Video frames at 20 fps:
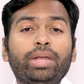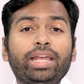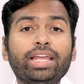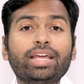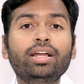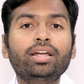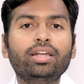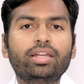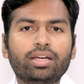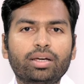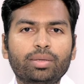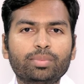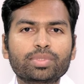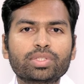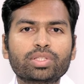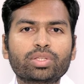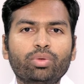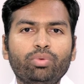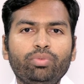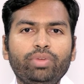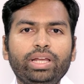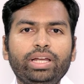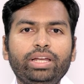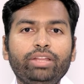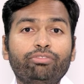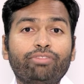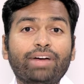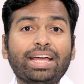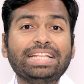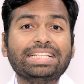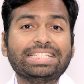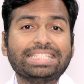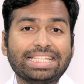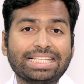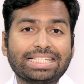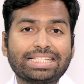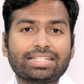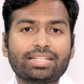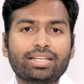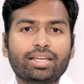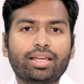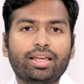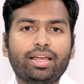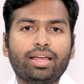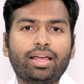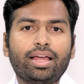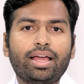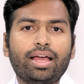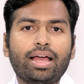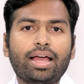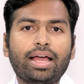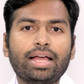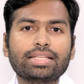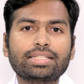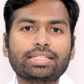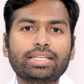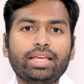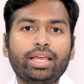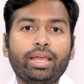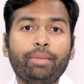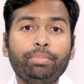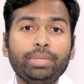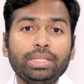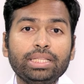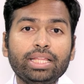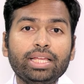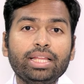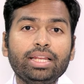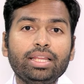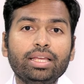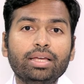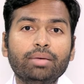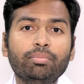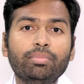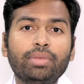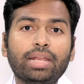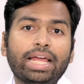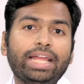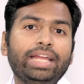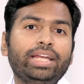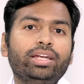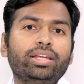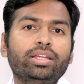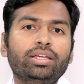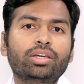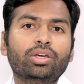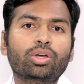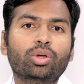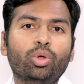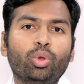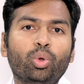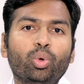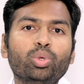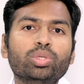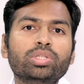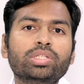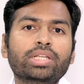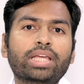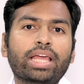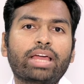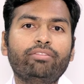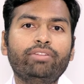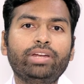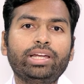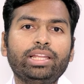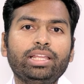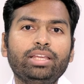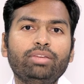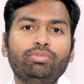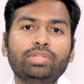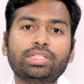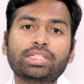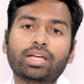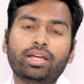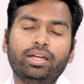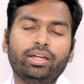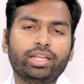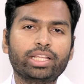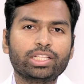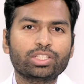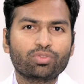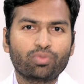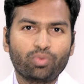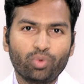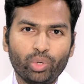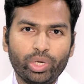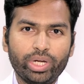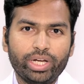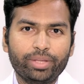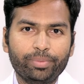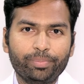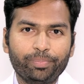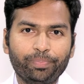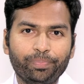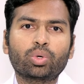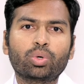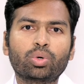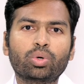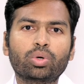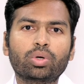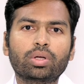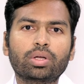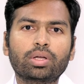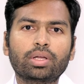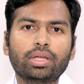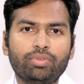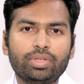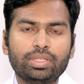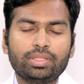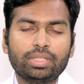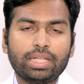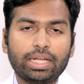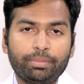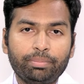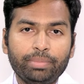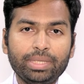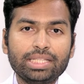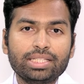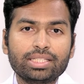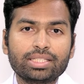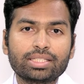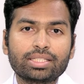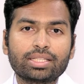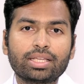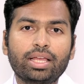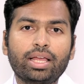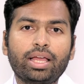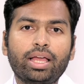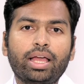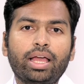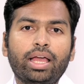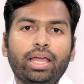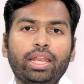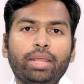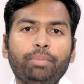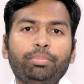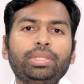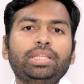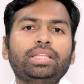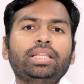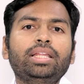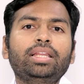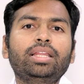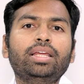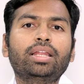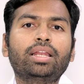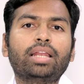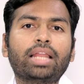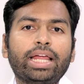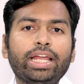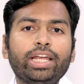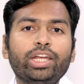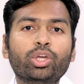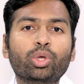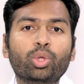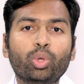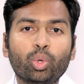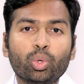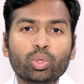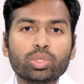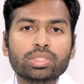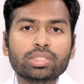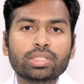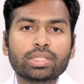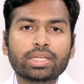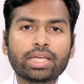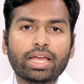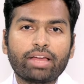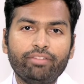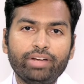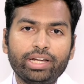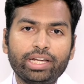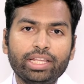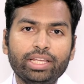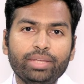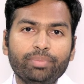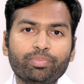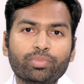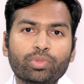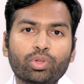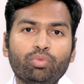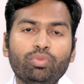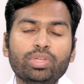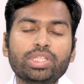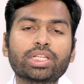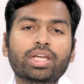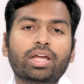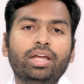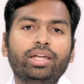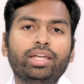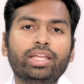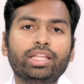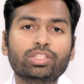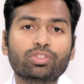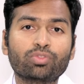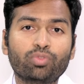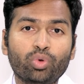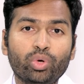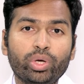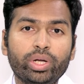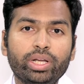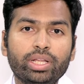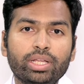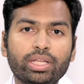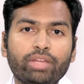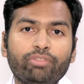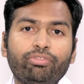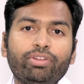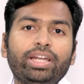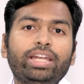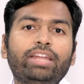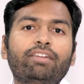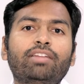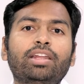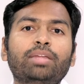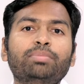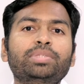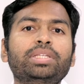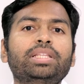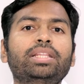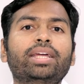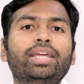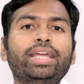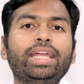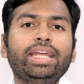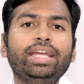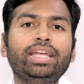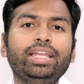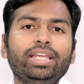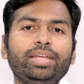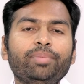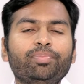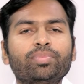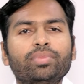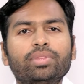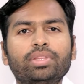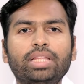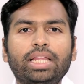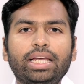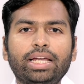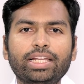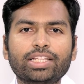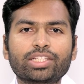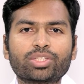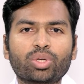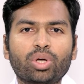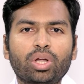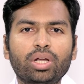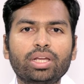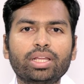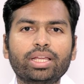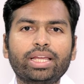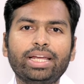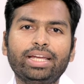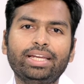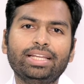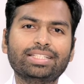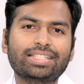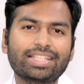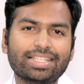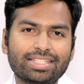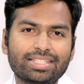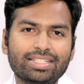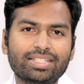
In medical terms, we define cyst as a epithelium lined closed cavity which contains fluid. So that means an epithelial lined closed cavity which contains fluid. If it develops in the kidney, then it is called kidney